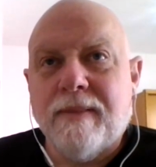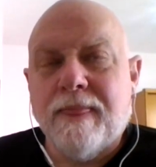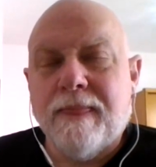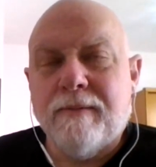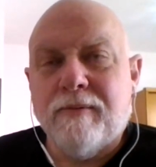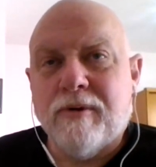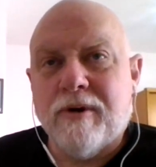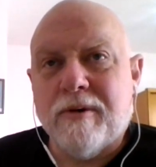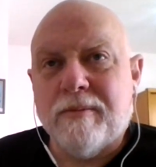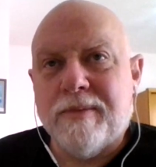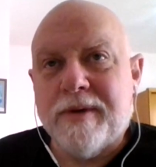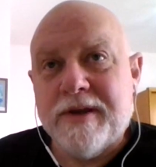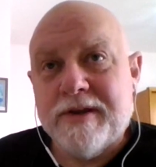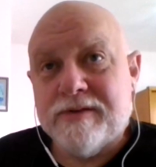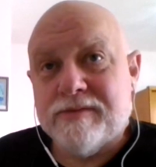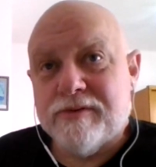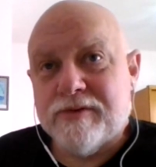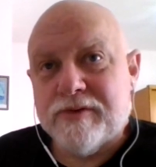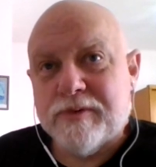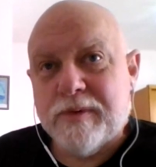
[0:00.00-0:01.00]
War and
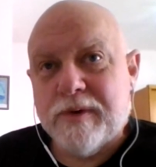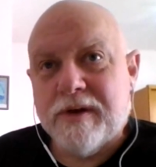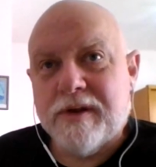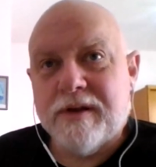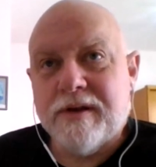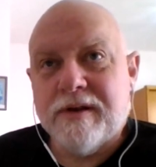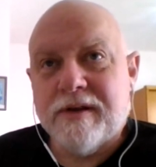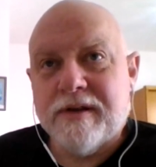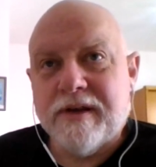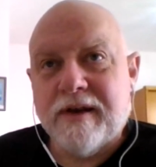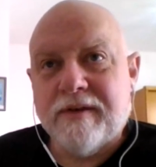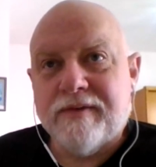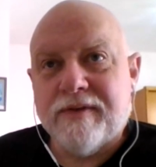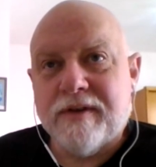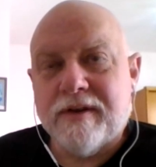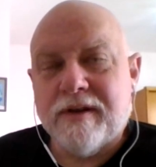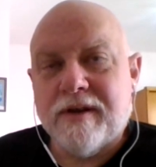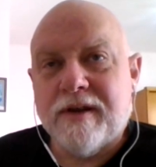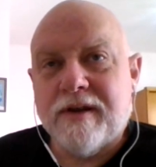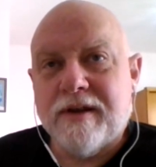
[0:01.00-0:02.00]
Peace was one,
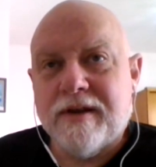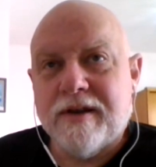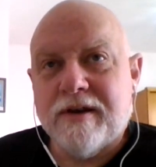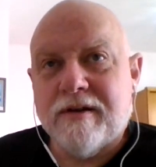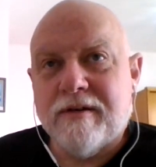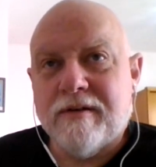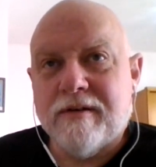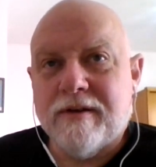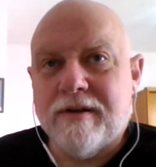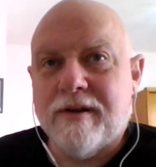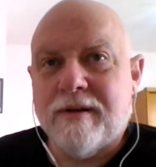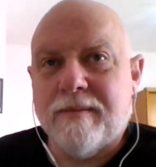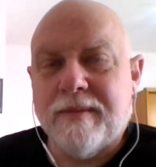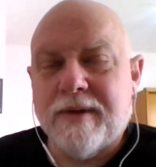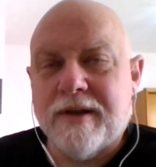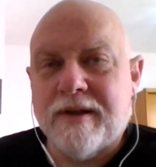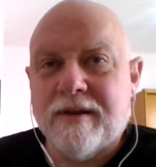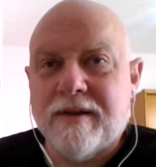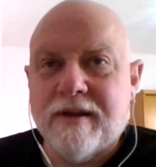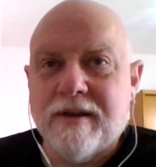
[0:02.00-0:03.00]
definitely. You know, I
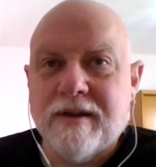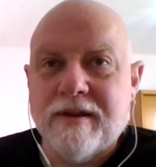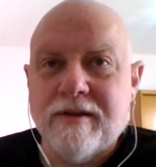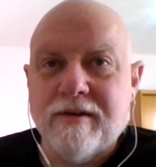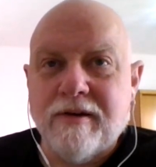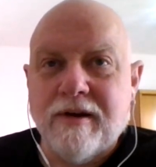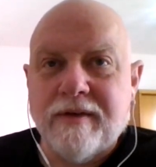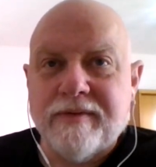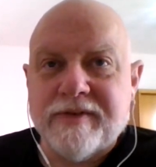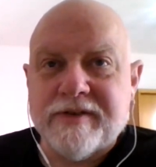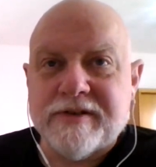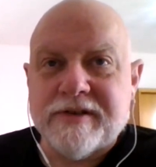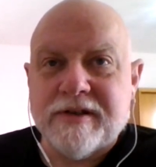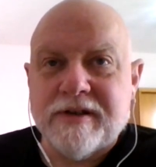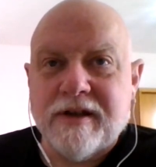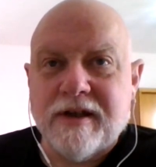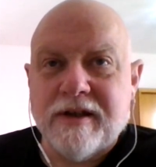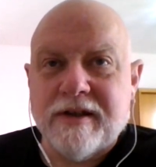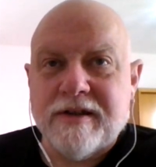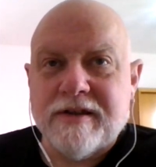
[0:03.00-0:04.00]
mean, they're obviously
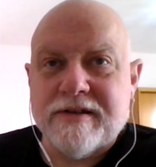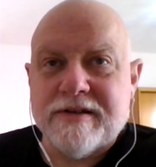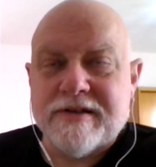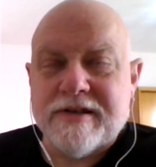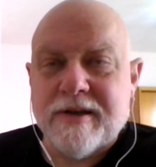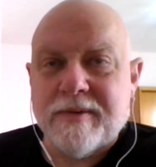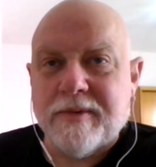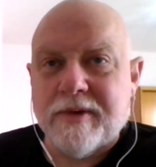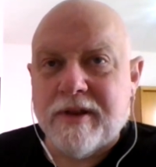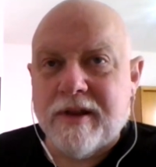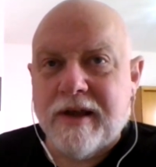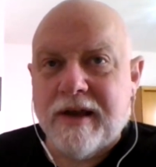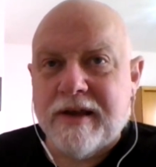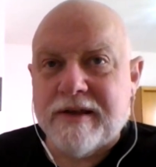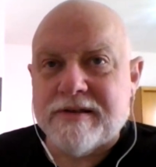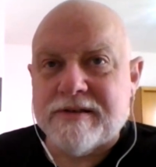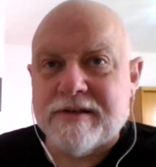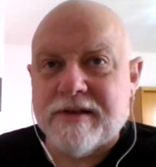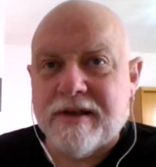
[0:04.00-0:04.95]
not in the same class.